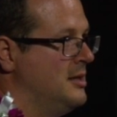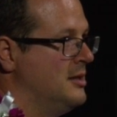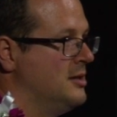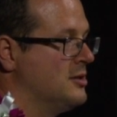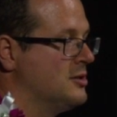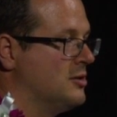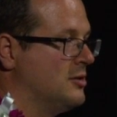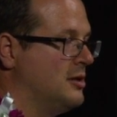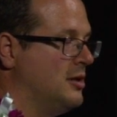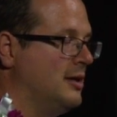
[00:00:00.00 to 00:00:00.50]

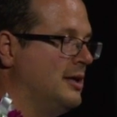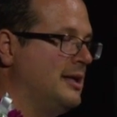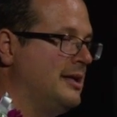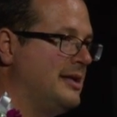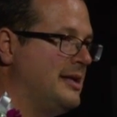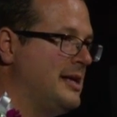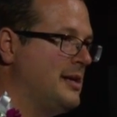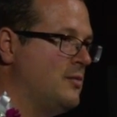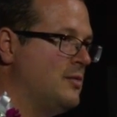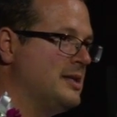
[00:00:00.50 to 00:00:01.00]
So the only
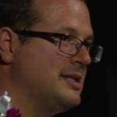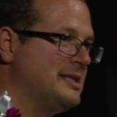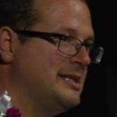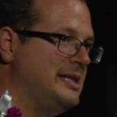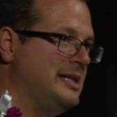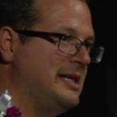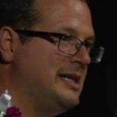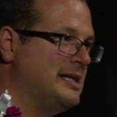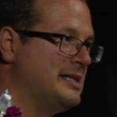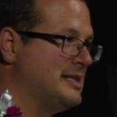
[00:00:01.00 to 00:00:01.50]
thing we
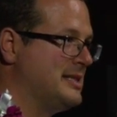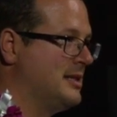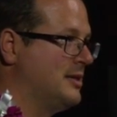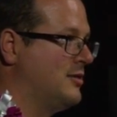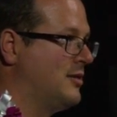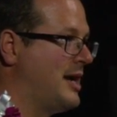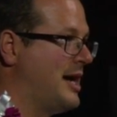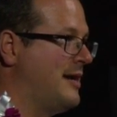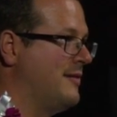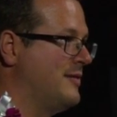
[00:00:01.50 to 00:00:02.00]
see is the
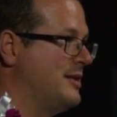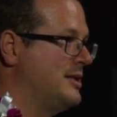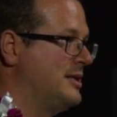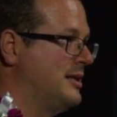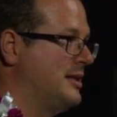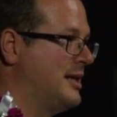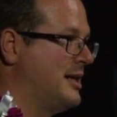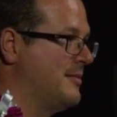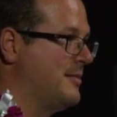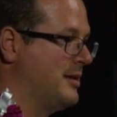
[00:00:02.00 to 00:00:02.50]

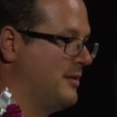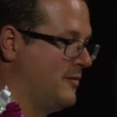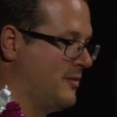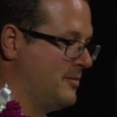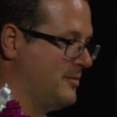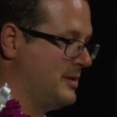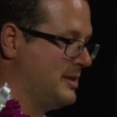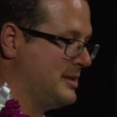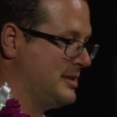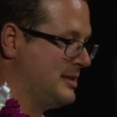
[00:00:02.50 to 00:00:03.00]
gravity coming
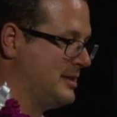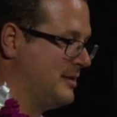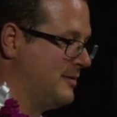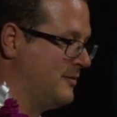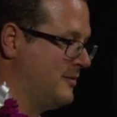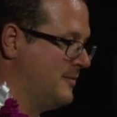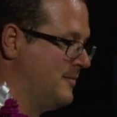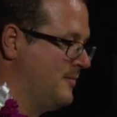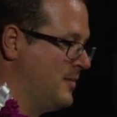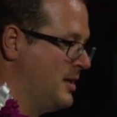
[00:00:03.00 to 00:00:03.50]
from this
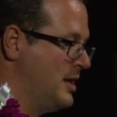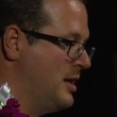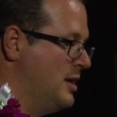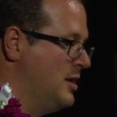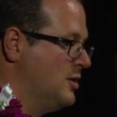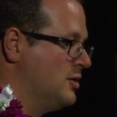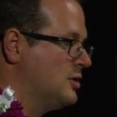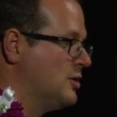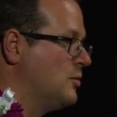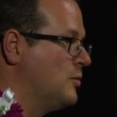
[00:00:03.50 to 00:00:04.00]
stuff.
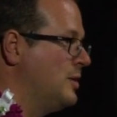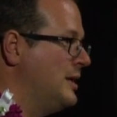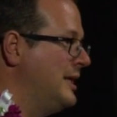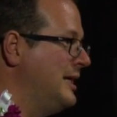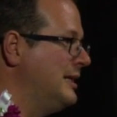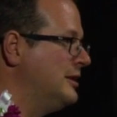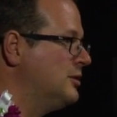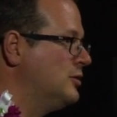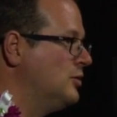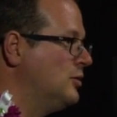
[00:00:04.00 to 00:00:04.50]
So we
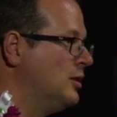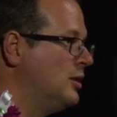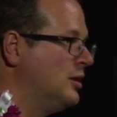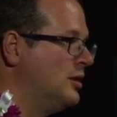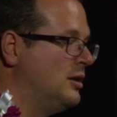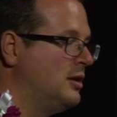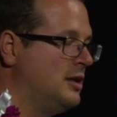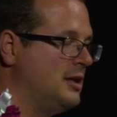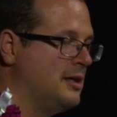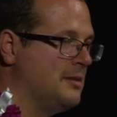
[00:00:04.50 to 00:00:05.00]
need to
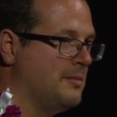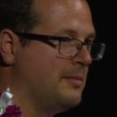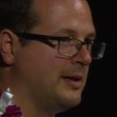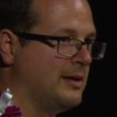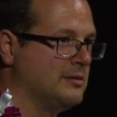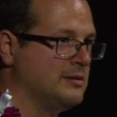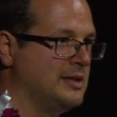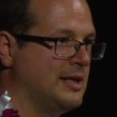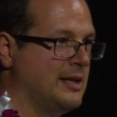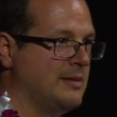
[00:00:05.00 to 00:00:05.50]
learn
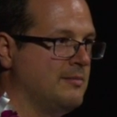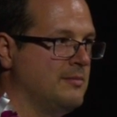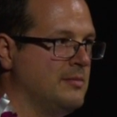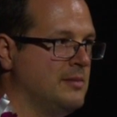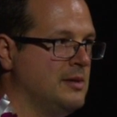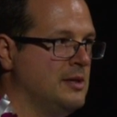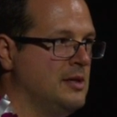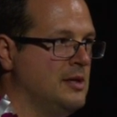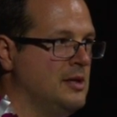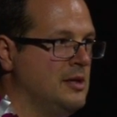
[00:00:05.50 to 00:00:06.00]
about them
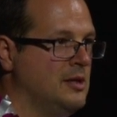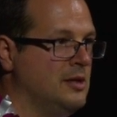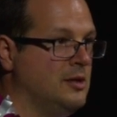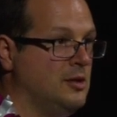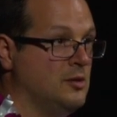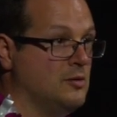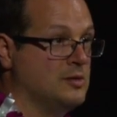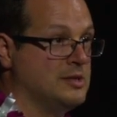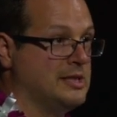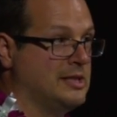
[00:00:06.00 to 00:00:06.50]

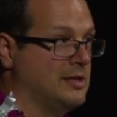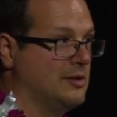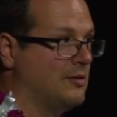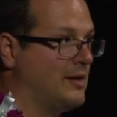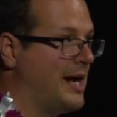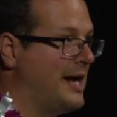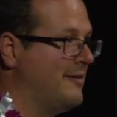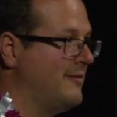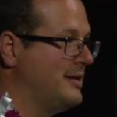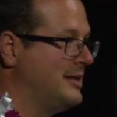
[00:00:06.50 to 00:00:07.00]
using
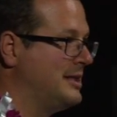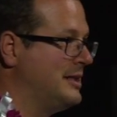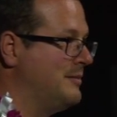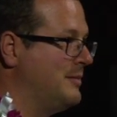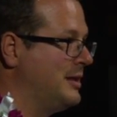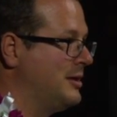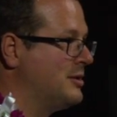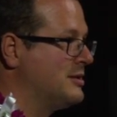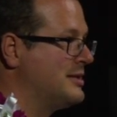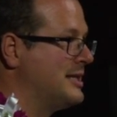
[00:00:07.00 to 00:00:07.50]
gravity
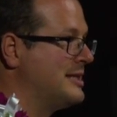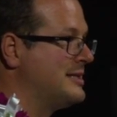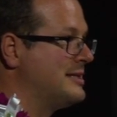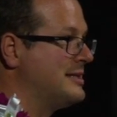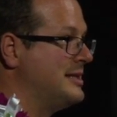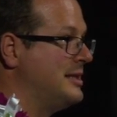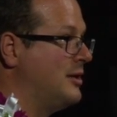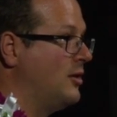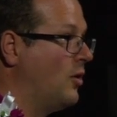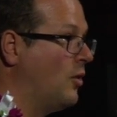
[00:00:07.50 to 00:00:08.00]
because that's
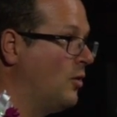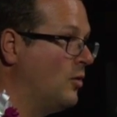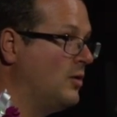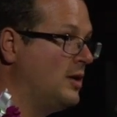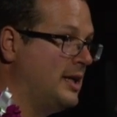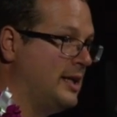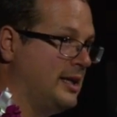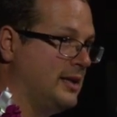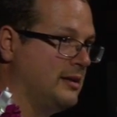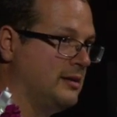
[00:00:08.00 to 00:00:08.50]
the
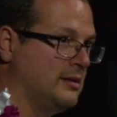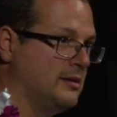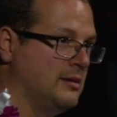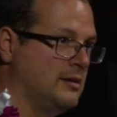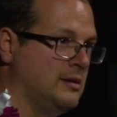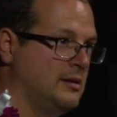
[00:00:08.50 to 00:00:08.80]
only